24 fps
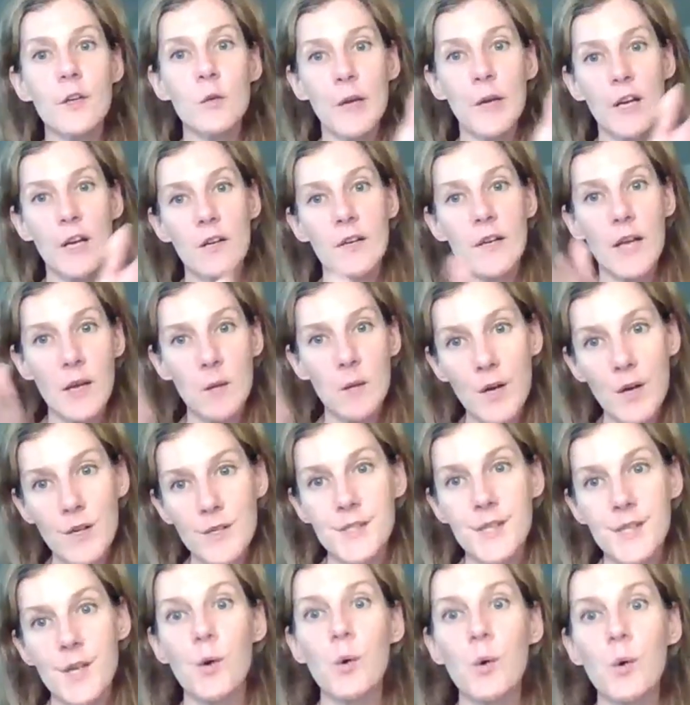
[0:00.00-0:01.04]
paradigm
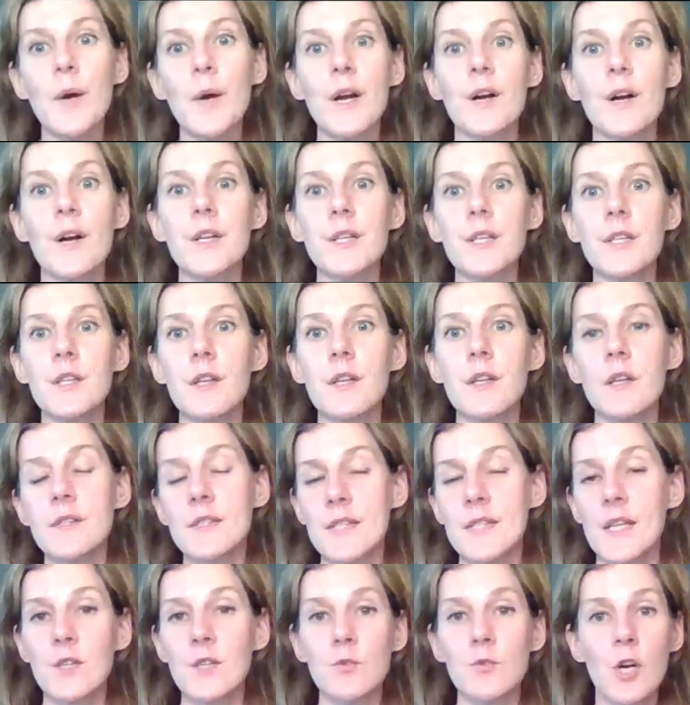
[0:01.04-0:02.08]
also, where
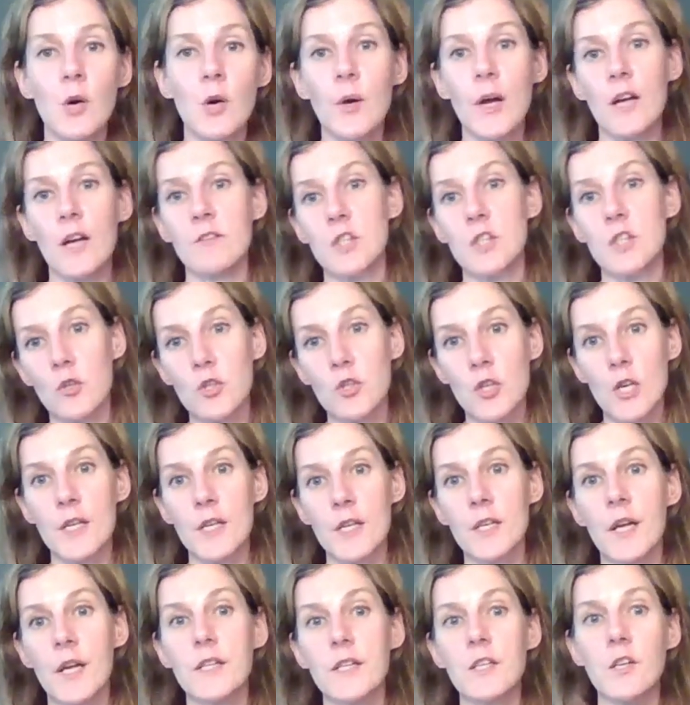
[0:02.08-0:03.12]
say you don't have
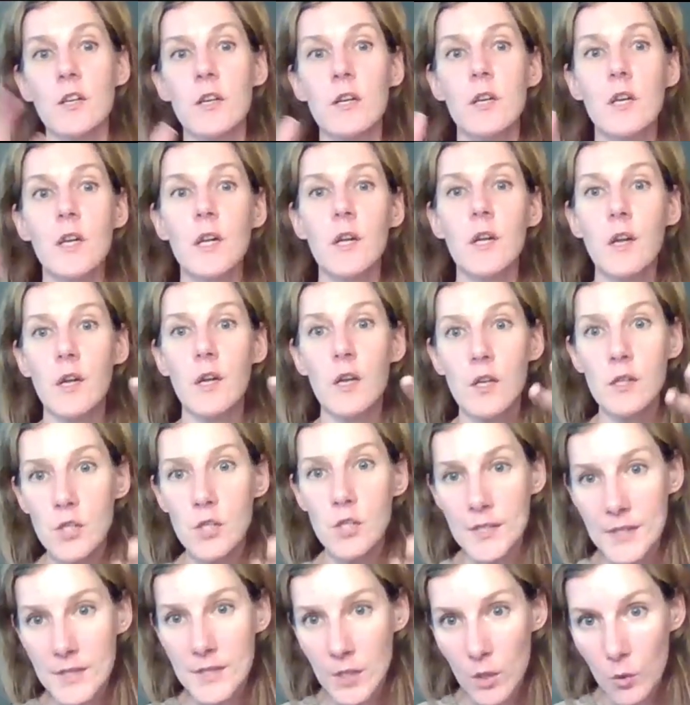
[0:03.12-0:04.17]
children and you're
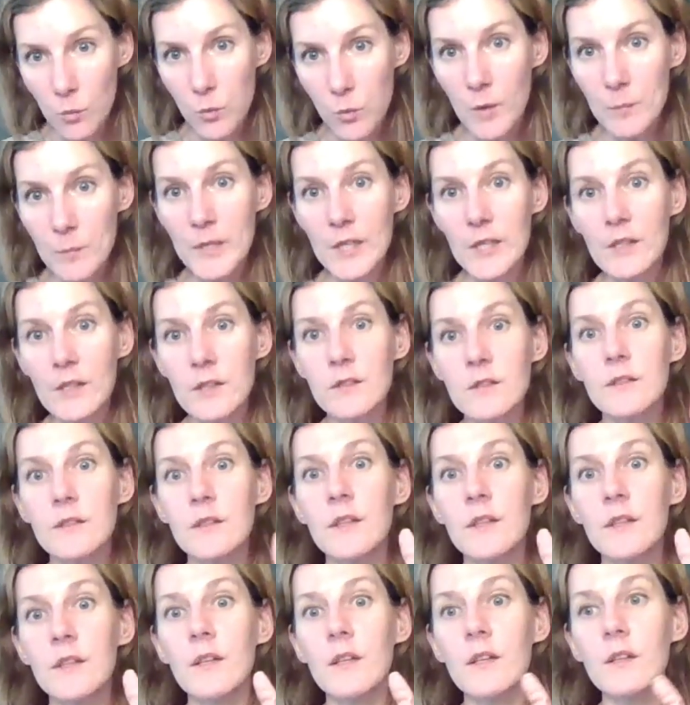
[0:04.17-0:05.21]
just a woman,
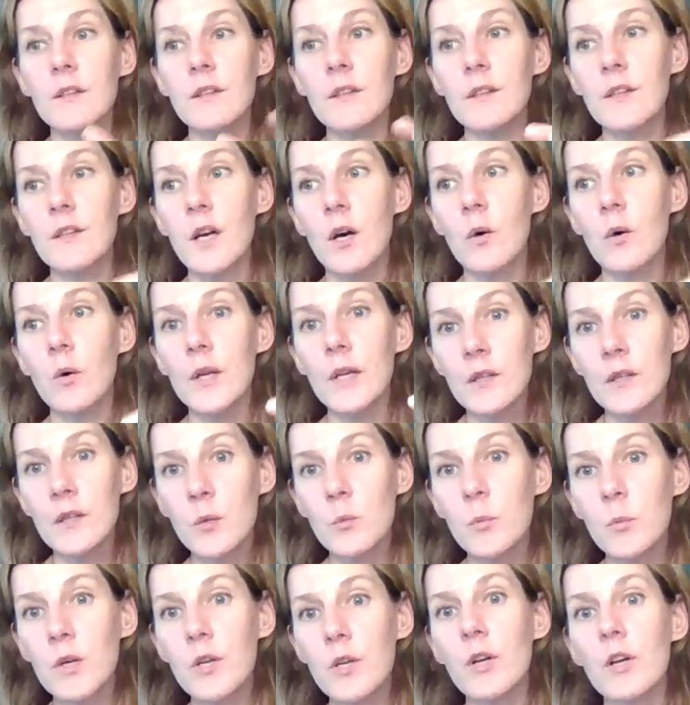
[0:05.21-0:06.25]
in the
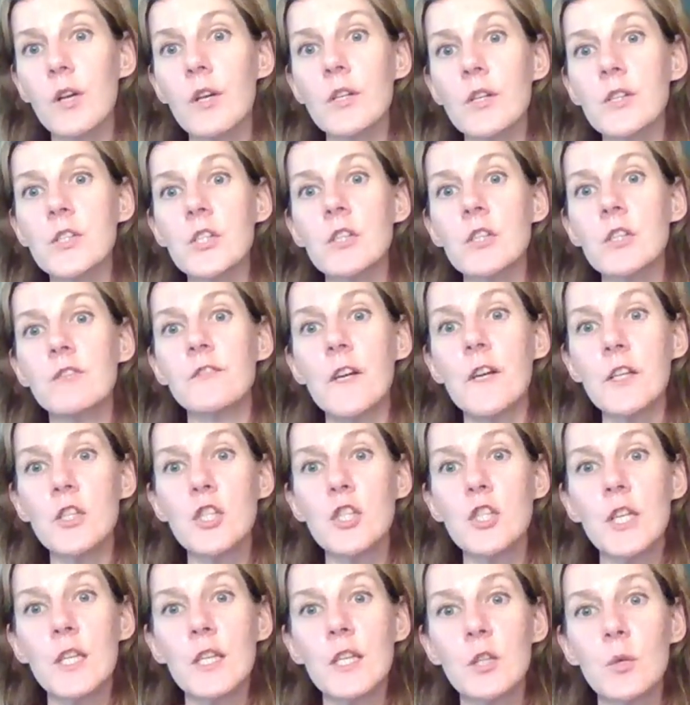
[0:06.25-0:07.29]
world,
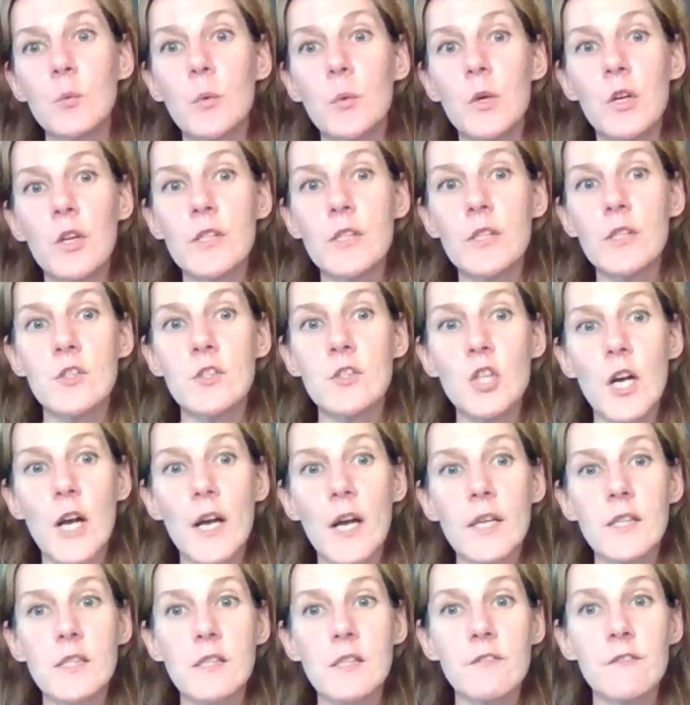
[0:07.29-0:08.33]
functioning in the world and
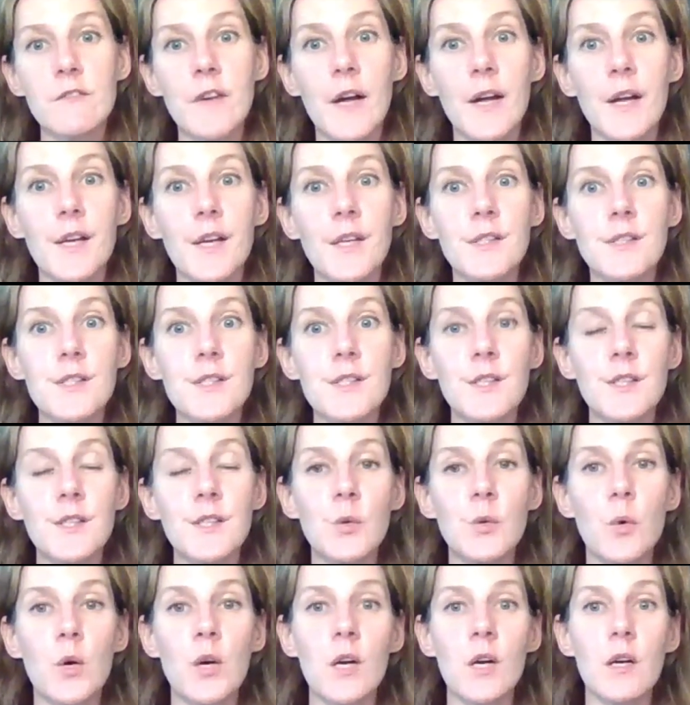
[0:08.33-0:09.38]
trying to find
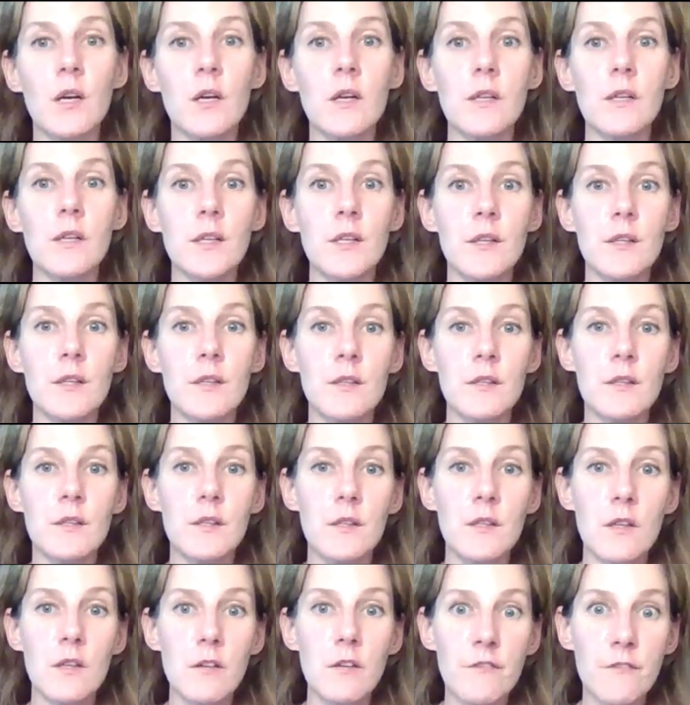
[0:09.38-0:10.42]
your
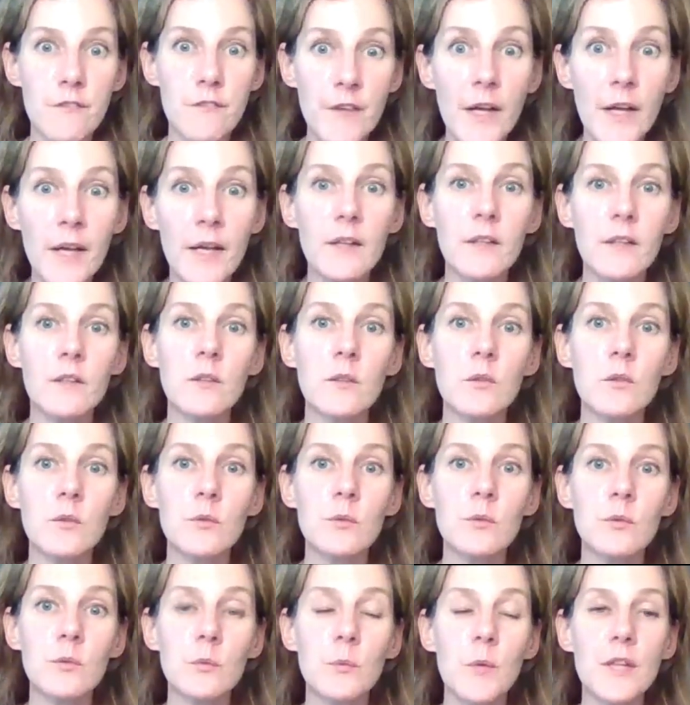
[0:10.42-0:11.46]
fit
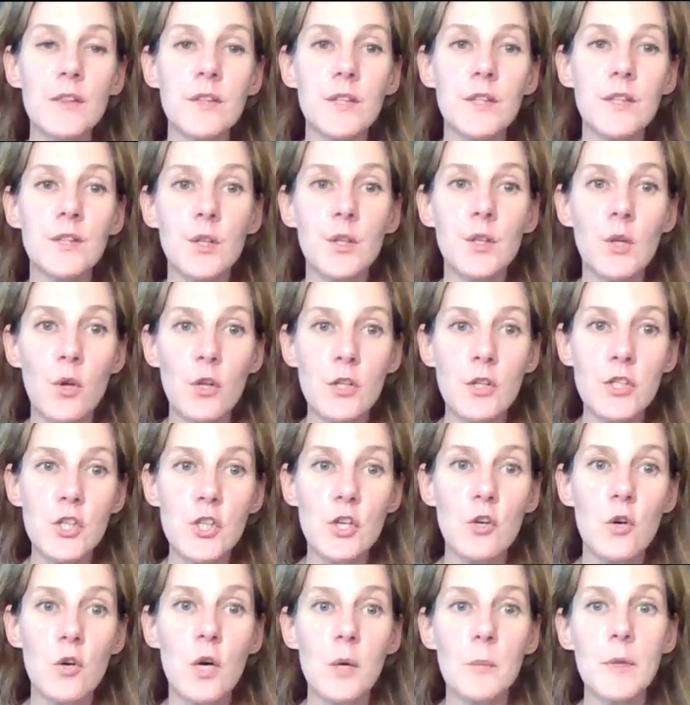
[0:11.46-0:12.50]
within the
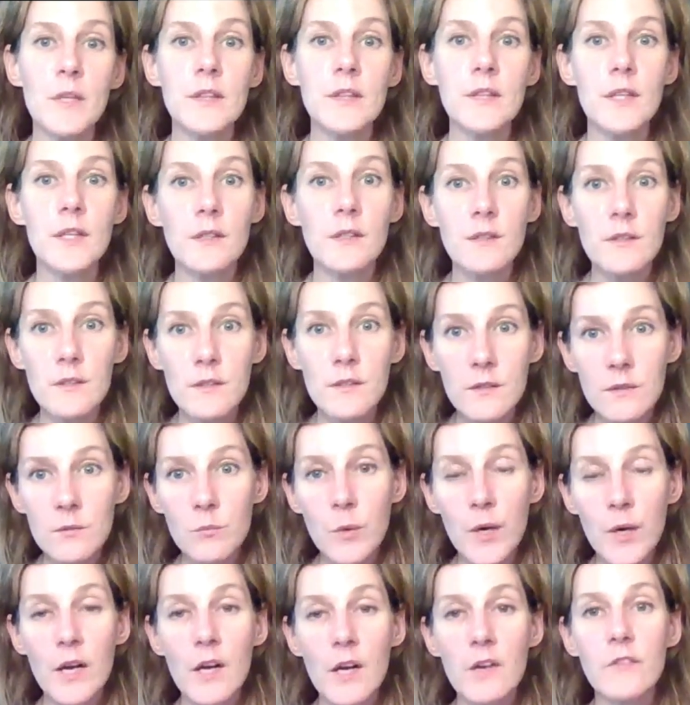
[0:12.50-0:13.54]
culture or within
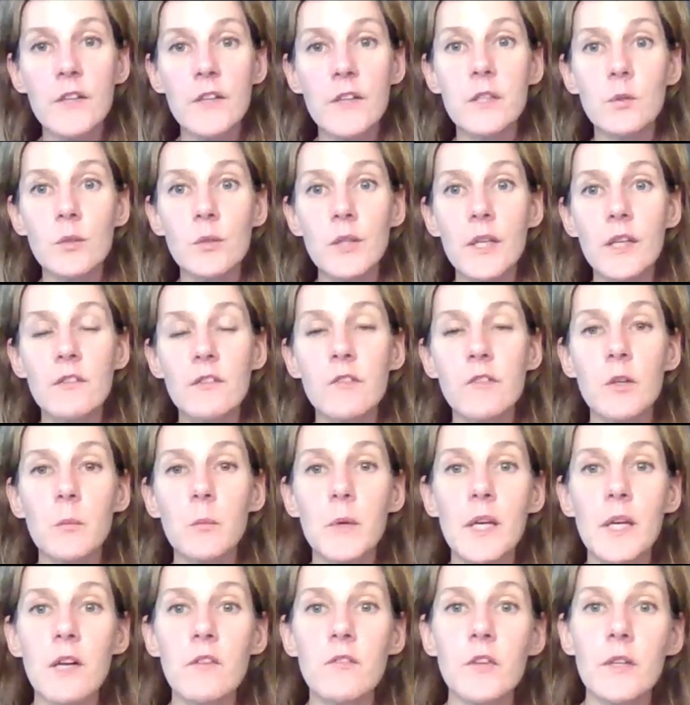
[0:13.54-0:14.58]
wherever you live or
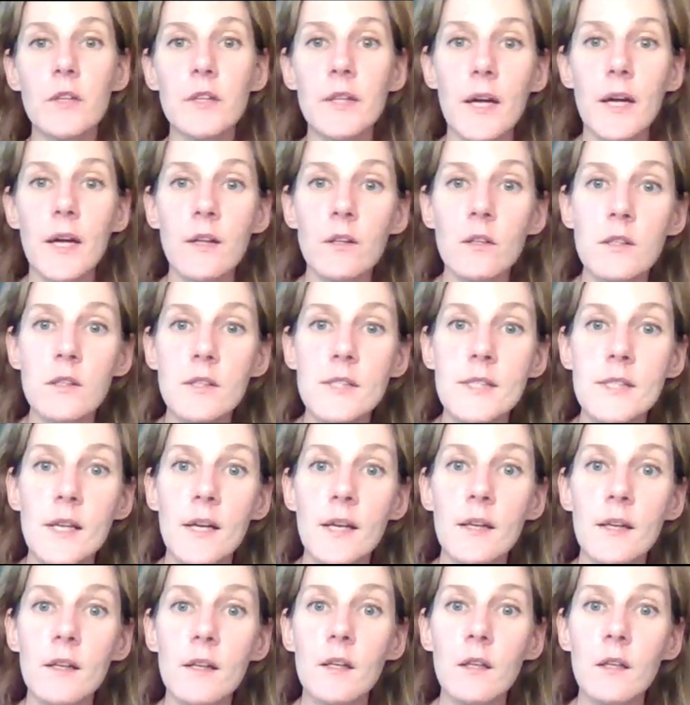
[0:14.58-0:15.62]
whatever that looks like